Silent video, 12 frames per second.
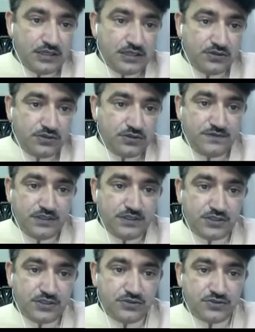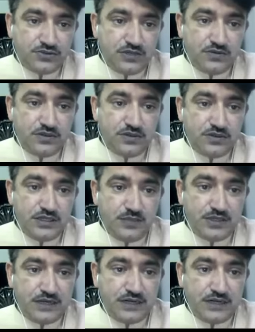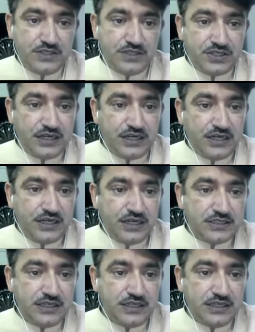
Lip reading: So this figure shows our hepatite fission track ages.